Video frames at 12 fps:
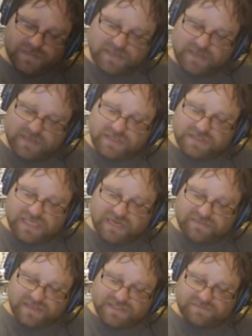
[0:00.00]
The team
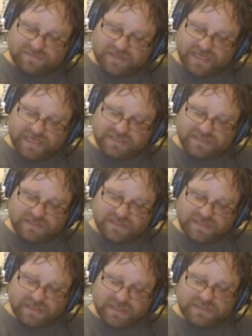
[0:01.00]
is in place
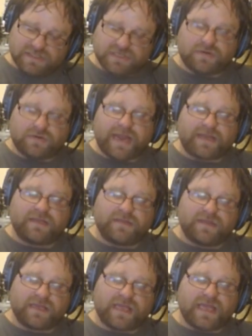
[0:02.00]
to crack
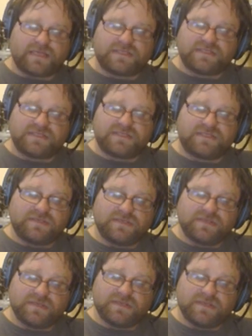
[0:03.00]
the case.
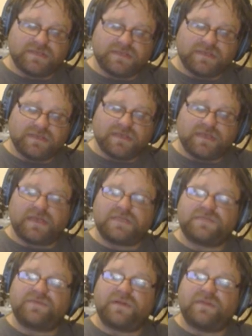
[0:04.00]
And that's
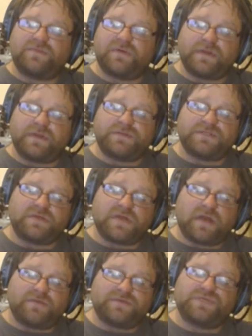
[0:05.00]
from the producer
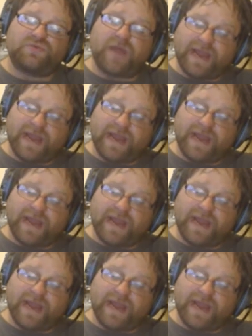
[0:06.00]
of Shrek.